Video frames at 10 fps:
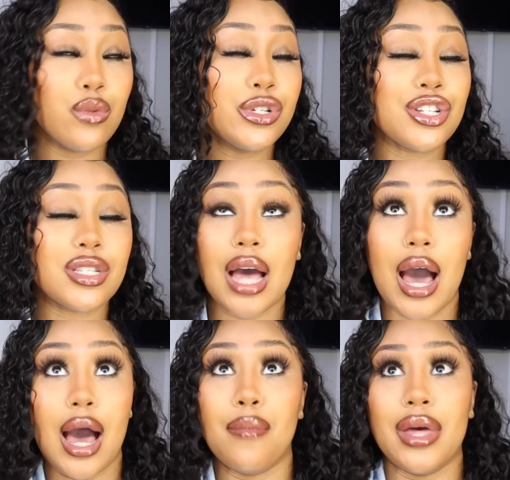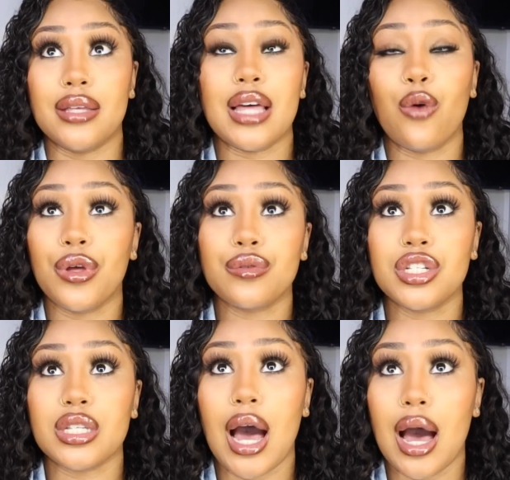It was just a hot mess. That wig was
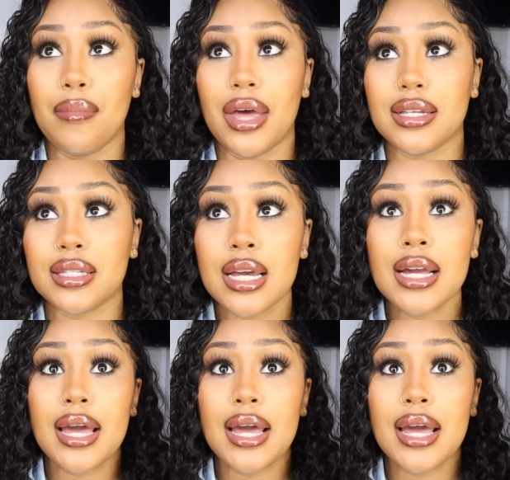just a hot mess,